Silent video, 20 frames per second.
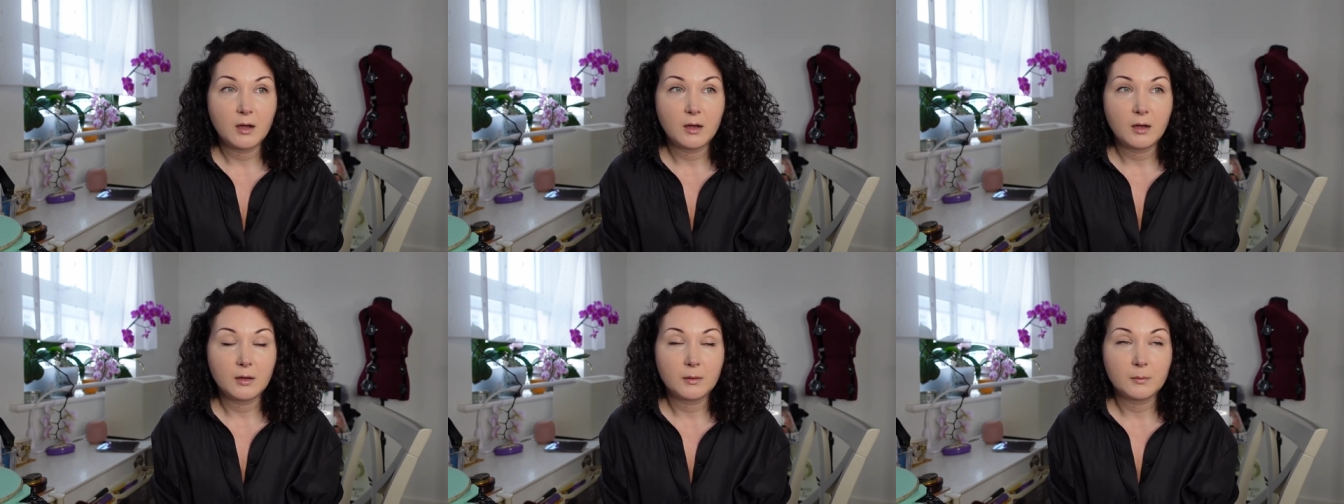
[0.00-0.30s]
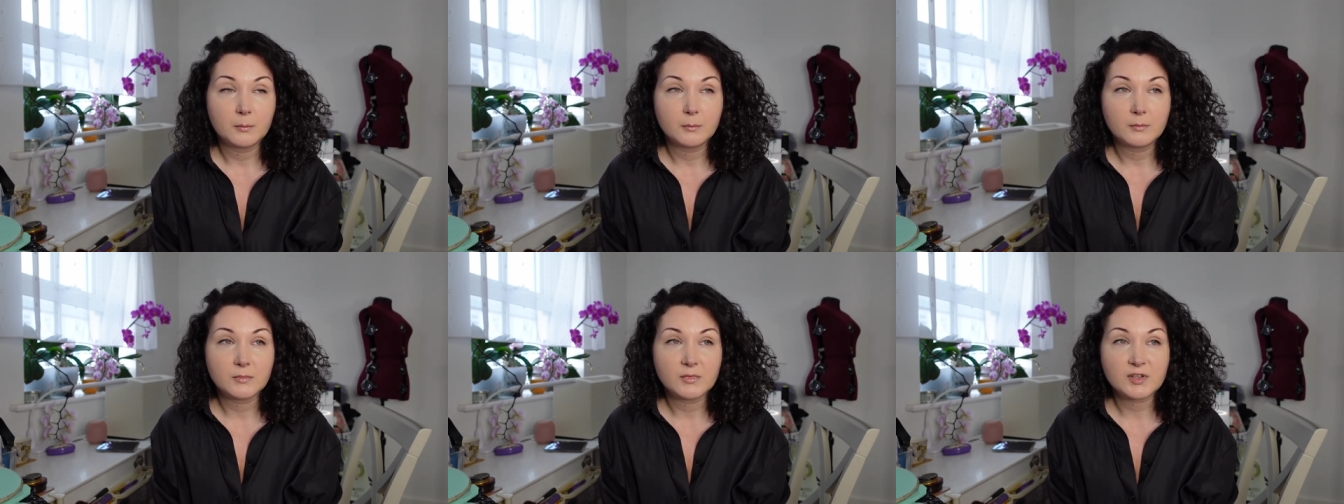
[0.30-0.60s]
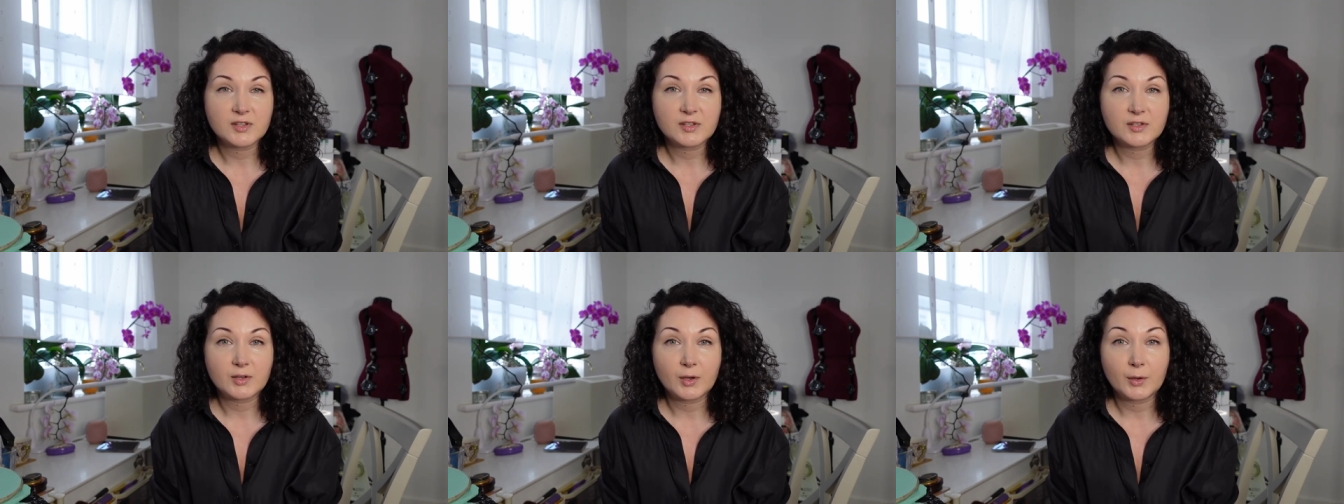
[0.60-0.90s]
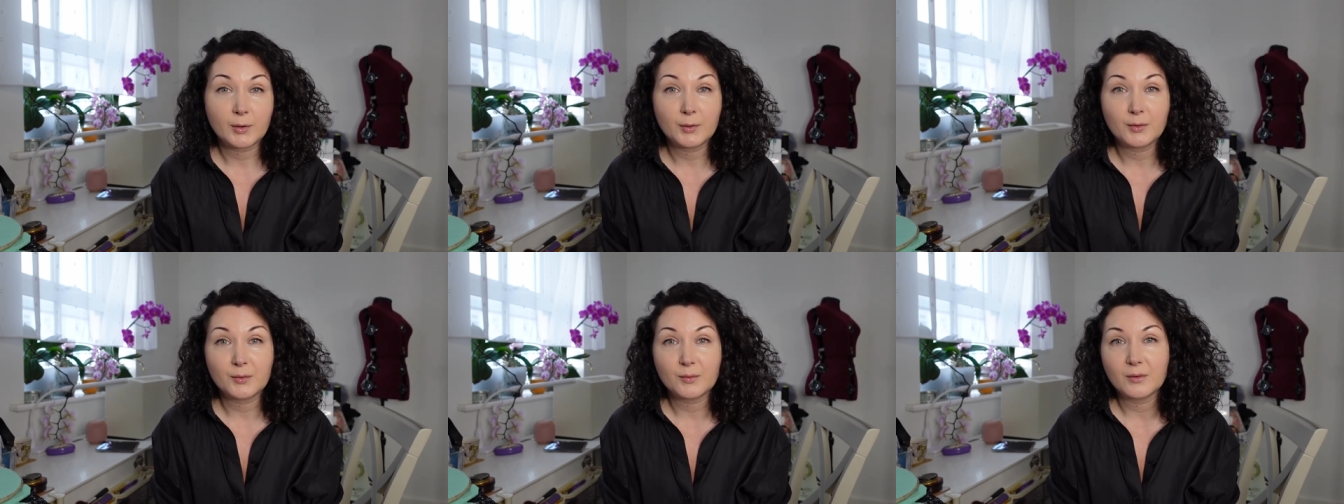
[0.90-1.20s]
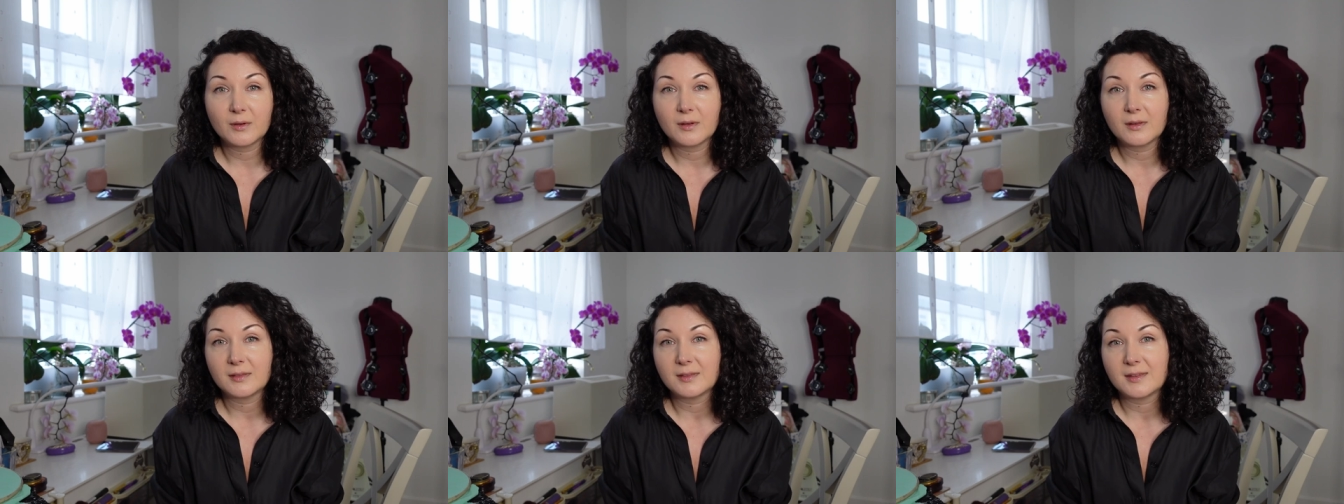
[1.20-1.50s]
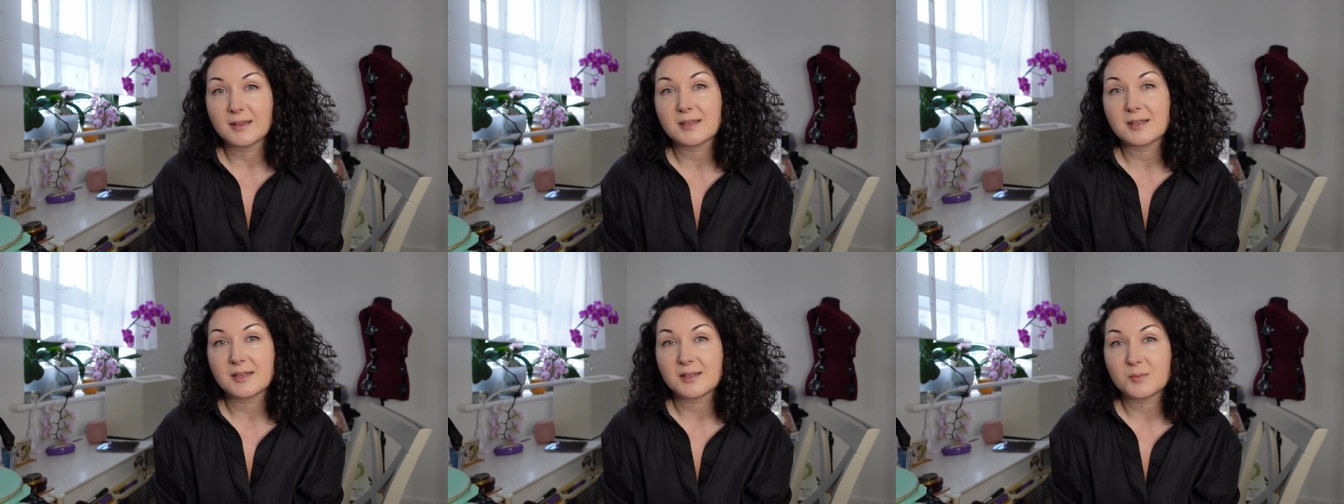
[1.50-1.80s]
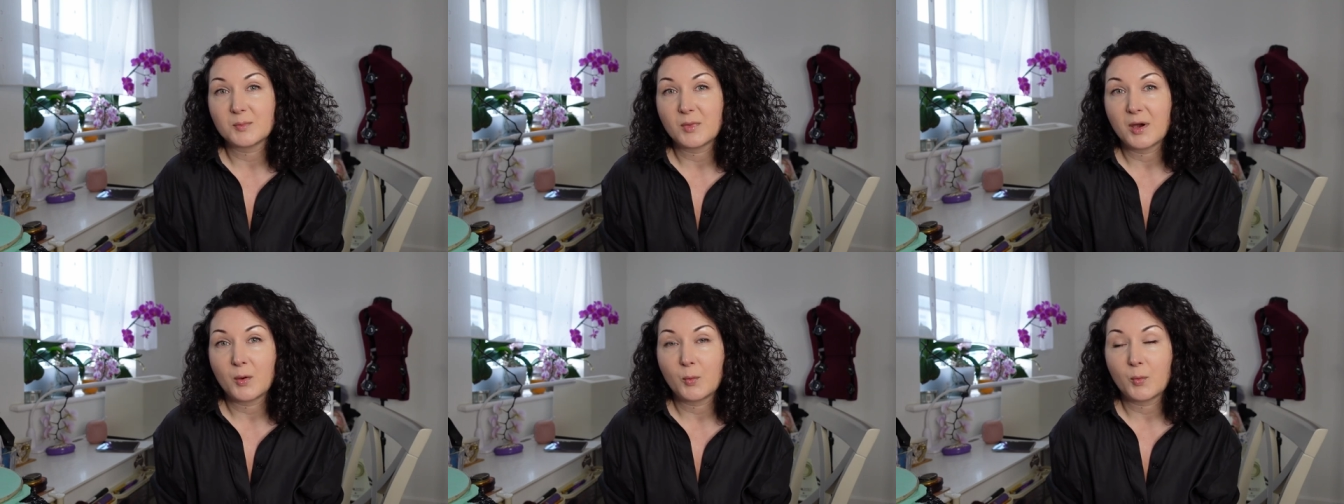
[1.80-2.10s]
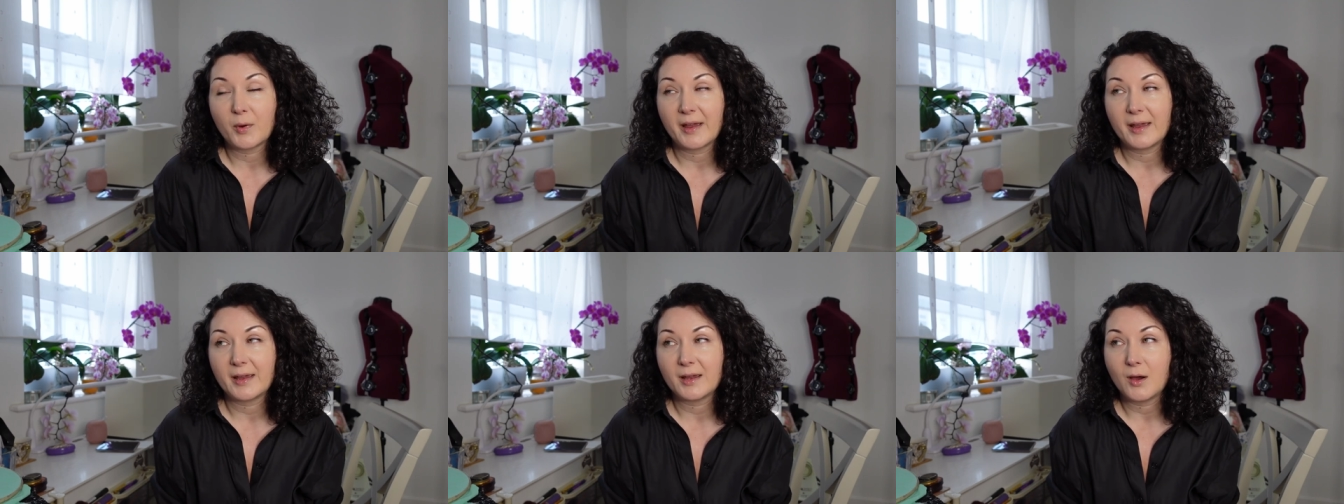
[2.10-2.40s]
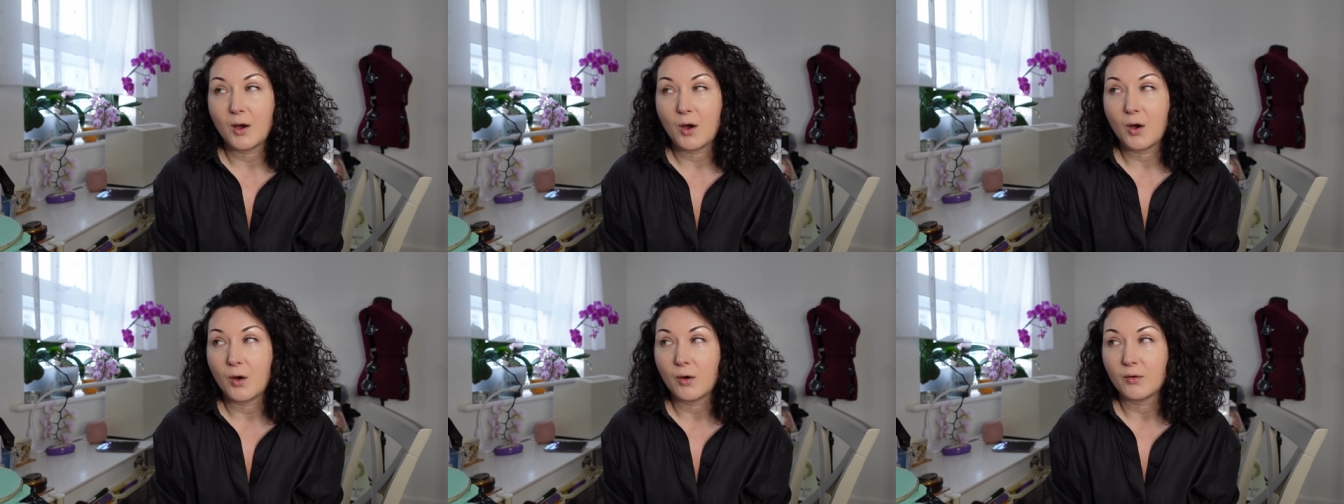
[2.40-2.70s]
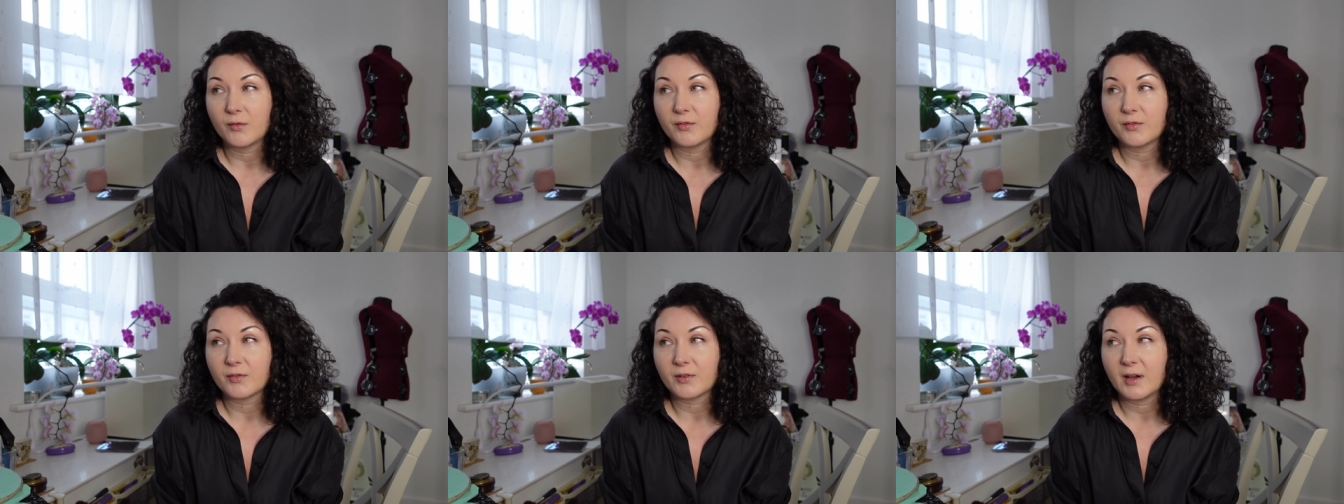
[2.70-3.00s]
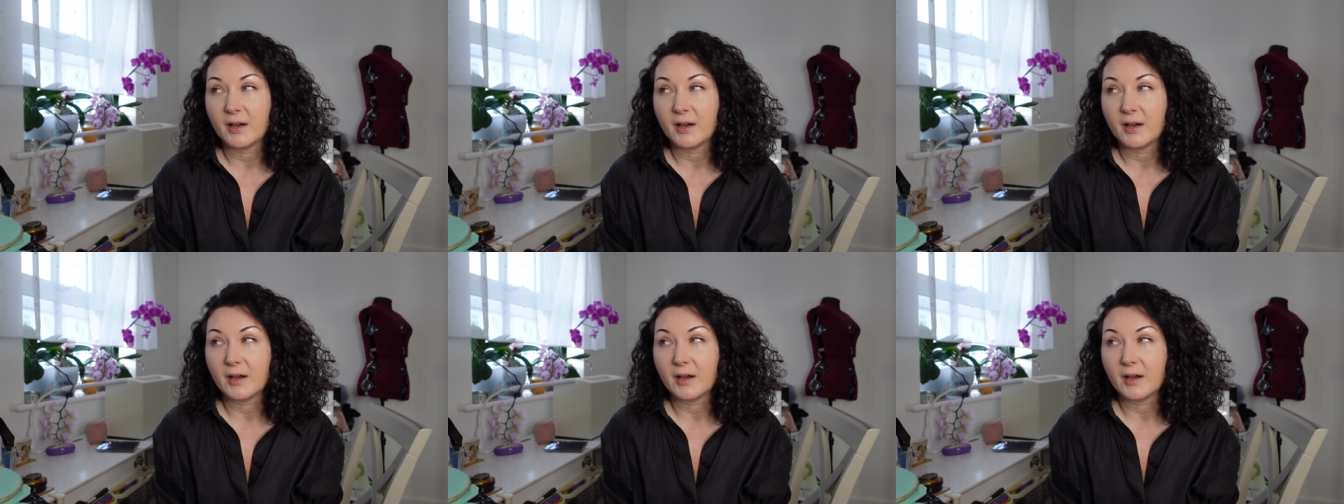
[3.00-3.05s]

Um, so this is my way of